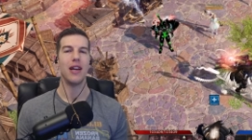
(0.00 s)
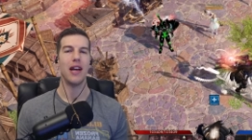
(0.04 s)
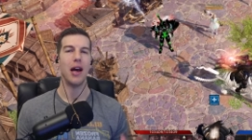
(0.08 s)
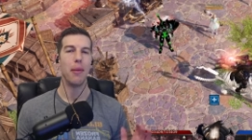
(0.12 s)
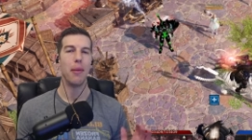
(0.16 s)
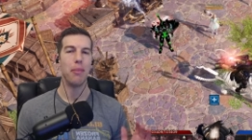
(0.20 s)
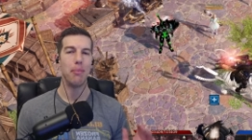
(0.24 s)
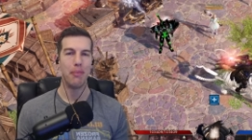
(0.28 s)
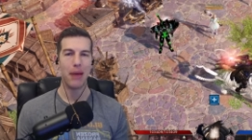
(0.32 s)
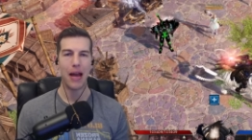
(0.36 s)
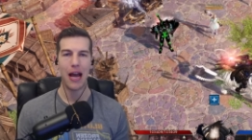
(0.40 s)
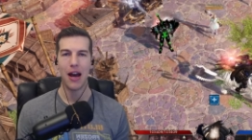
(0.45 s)

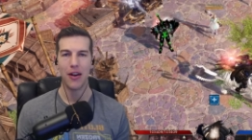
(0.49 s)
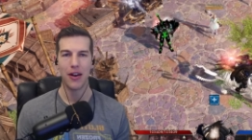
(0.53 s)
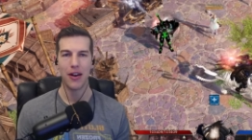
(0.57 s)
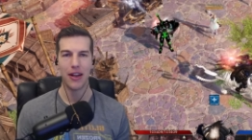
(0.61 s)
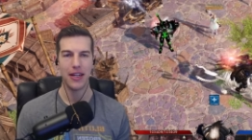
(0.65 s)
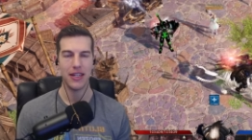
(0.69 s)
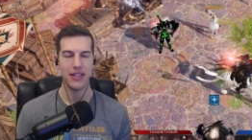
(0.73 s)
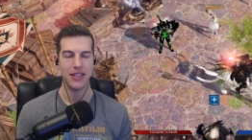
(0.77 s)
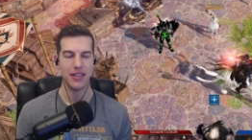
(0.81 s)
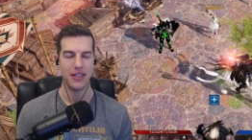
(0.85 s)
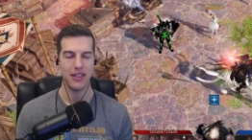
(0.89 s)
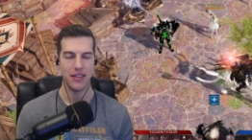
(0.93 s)
about
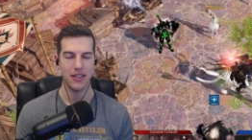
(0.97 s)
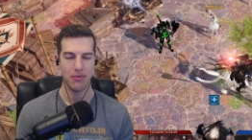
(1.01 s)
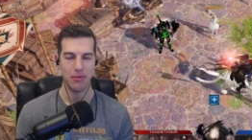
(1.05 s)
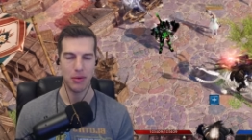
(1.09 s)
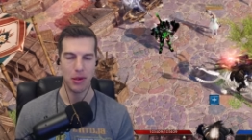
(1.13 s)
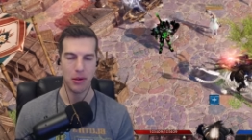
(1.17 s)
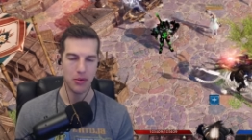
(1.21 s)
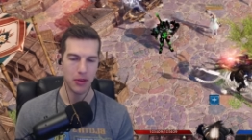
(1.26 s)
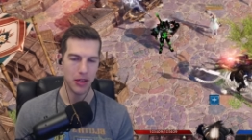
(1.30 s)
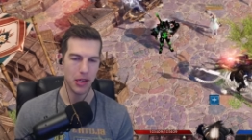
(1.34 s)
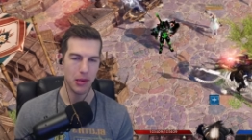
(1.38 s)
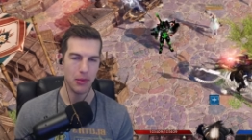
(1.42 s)
it.
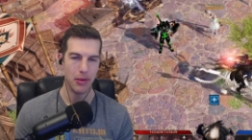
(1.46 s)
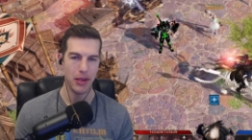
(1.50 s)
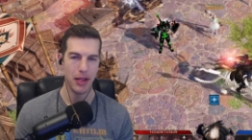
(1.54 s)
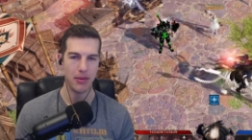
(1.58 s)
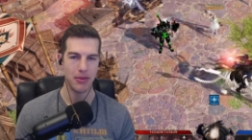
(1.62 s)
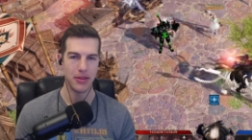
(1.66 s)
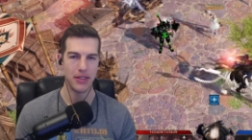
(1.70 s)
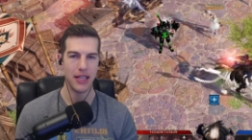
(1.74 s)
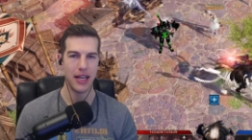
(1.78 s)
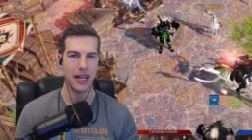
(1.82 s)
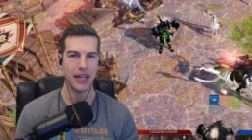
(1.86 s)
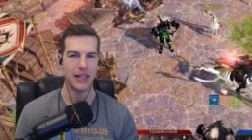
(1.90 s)
People are going to be
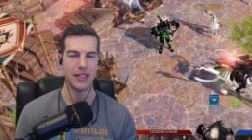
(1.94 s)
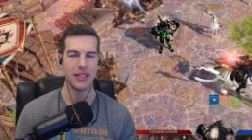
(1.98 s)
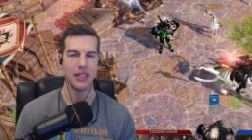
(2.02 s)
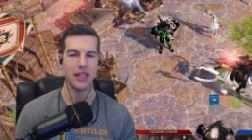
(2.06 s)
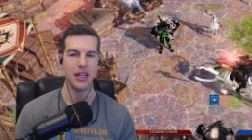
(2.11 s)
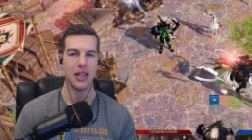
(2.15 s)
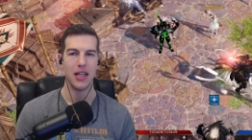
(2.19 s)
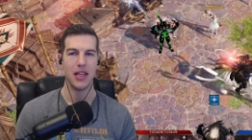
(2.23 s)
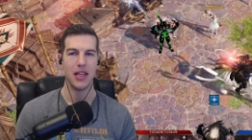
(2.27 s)
upset